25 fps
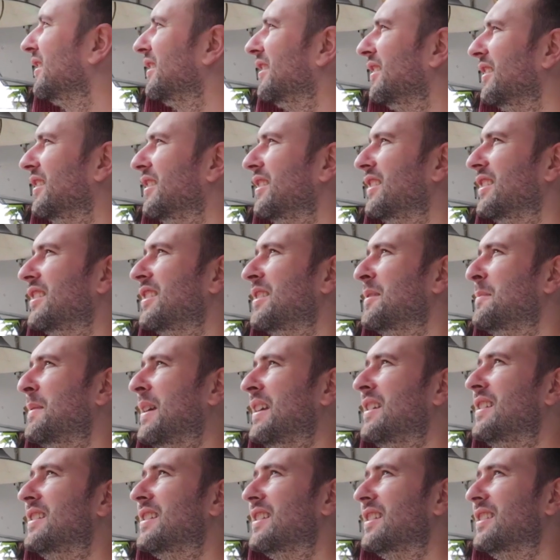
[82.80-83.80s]
amazing. It's
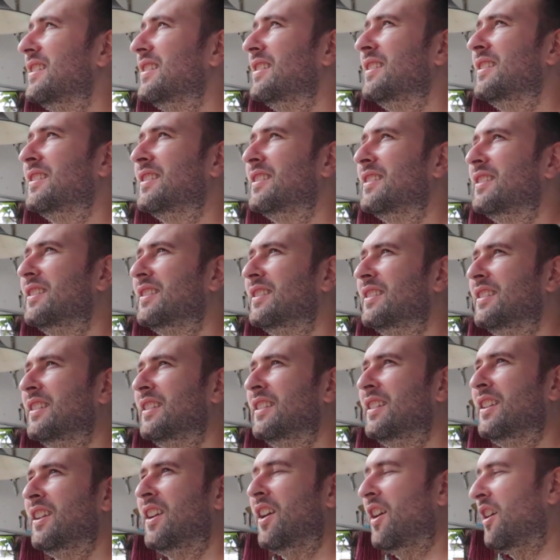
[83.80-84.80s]
amazing.
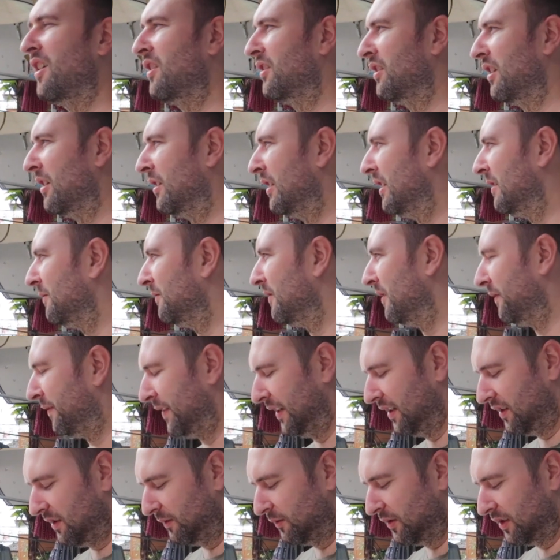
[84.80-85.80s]
Yeah. I, I
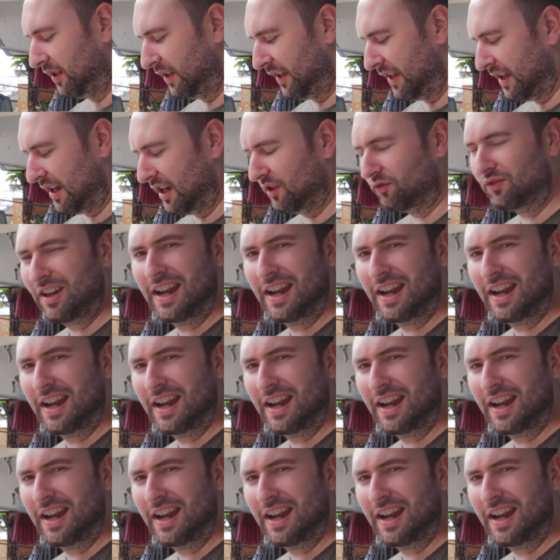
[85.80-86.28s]
think I'm going to get